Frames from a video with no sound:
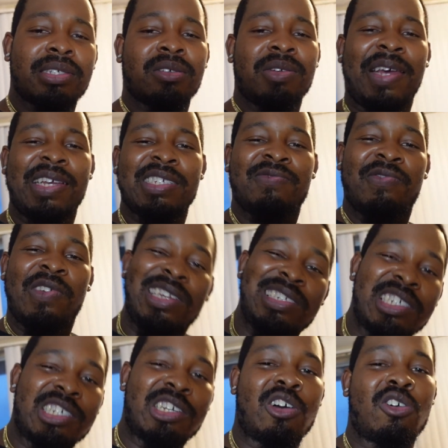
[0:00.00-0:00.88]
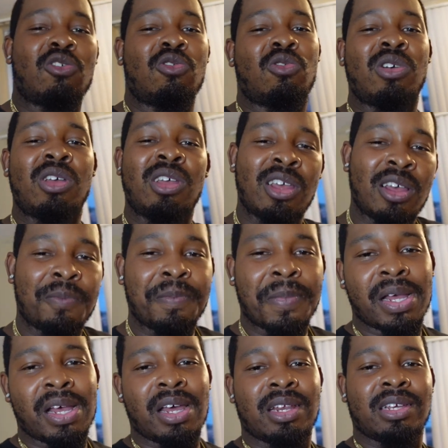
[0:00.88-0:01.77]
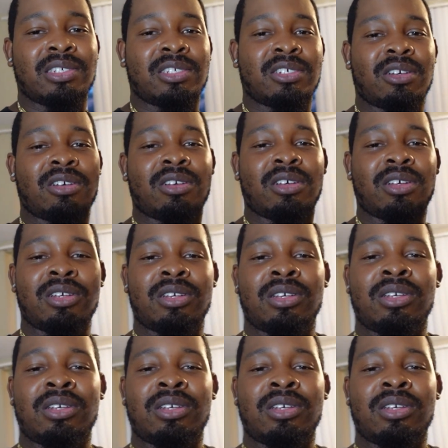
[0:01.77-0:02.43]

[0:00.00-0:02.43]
Till next video, I'll let y'all.